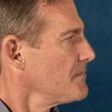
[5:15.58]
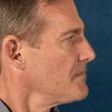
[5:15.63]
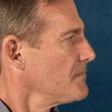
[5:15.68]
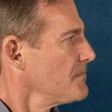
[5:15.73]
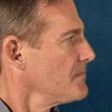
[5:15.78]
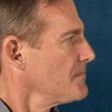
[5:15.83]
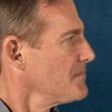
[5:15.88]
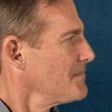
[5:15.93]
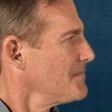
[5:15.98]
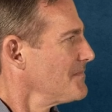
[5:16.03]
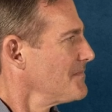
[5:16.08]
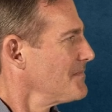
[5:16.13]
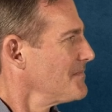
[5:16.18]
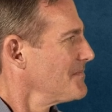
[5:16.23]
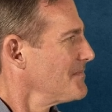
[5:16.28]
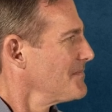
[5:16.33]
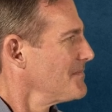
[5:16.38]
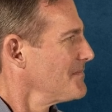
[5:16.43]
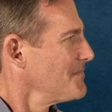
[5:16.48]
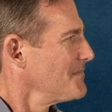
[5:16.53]

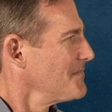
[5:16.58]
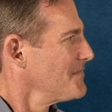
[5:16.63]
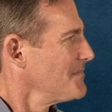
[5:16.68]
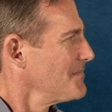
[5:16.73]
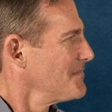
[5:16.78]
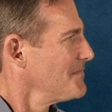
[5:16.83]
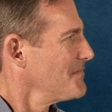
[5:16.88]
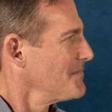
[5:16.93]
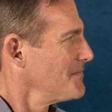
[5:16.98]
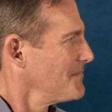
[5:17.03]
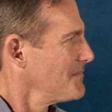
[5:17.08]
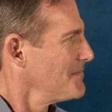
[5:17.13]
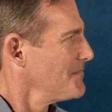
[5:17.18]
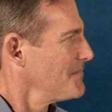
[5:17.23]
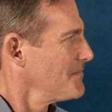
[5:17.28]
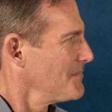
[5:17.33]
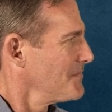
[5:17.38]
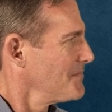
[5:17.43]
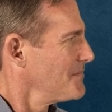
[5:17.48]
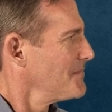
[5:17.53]

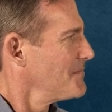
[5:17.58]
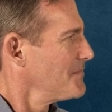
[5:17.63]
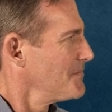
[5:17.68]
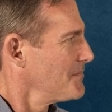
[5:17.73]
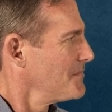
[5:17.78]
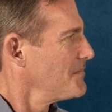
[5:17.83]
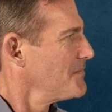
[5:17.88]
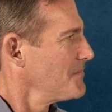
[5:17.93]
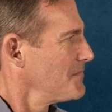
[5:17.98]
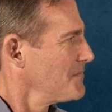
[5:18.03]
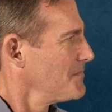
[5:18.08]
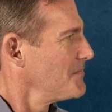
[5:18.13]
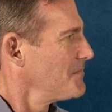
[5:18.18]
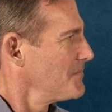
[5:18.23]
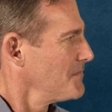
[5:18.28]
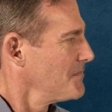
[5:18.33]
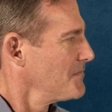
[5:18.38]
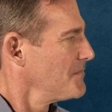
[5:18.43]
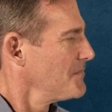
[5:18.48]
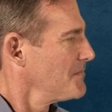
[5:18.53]

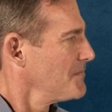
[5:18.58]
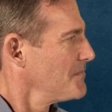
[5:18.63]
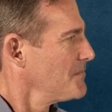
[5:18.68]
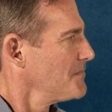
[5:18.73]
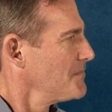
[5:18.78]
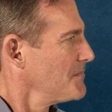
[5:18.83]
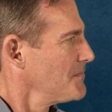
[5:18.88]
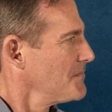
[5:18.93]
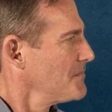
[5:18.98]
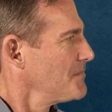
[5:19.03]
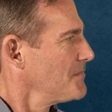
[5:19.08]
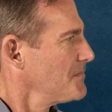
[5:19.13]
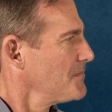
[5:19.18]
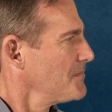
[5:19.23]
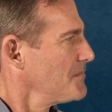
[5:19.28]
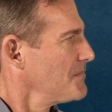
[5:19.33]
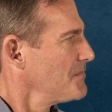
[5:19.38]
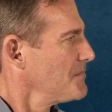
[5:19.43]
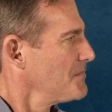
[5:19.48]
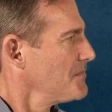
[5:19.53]

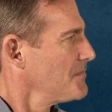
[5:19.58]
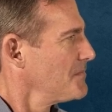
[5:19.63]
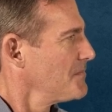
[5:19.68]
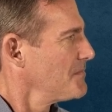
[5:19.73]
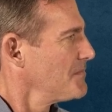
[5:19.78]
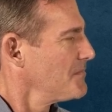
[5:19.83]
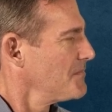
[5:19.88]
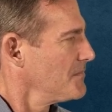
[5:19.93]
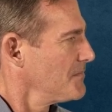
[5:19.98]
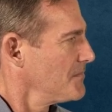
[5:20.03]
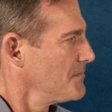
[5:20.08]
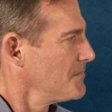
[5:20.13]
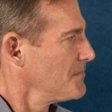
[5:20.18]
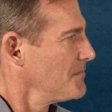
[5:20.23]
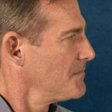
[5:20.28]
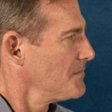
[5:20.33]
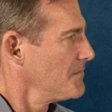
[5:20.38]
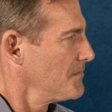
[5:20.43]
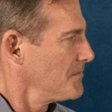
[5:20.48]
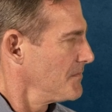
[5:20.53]
The person shown says nothing.